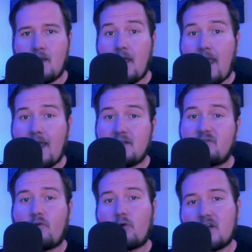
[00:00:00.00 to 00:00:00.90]
and his
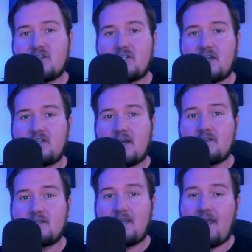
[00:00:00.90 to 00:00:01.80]
4 rushing
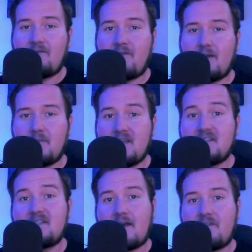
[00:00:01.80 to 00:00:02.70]
touchdowns gave him the
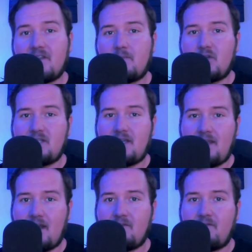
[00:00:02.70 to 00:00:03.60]
7th most in the
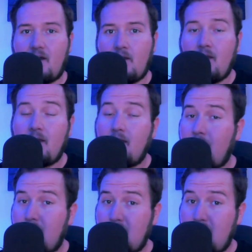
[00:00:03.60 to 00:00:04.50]
NFL,
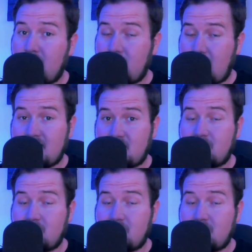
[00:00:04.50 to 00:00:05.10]
and that's